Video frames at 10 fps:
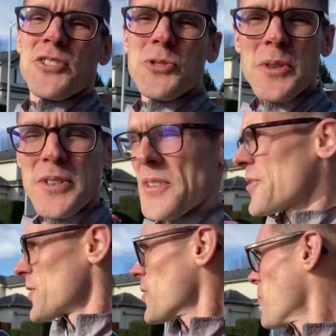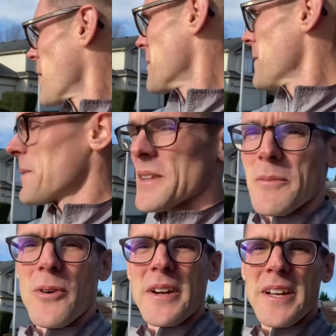Do a good thorough warm up in the
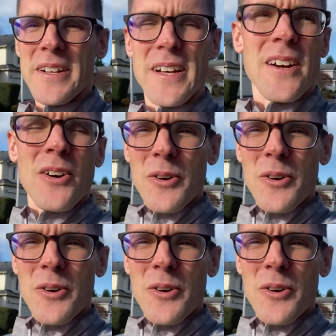morning